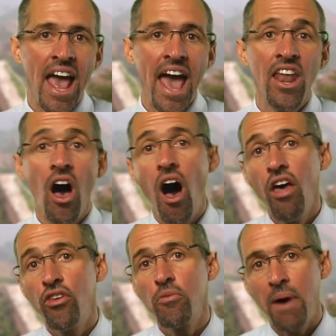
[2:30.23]
and
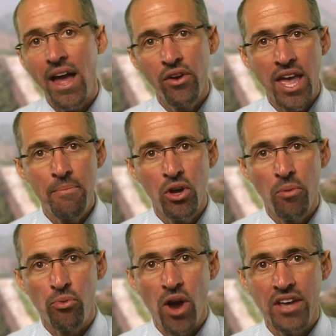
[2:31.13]
other biochemical
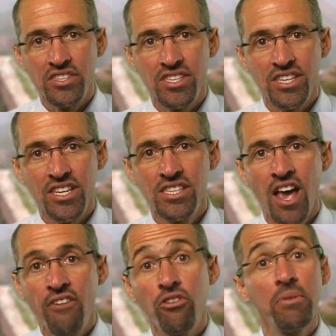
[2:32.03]
processes
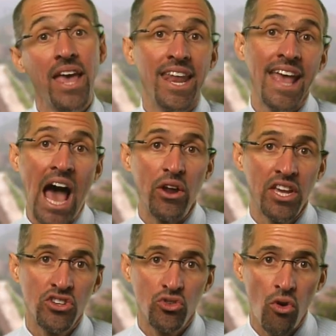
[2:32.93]
from getting out of
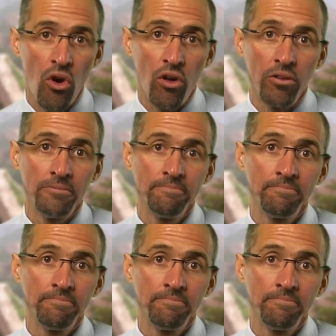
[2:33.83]
control.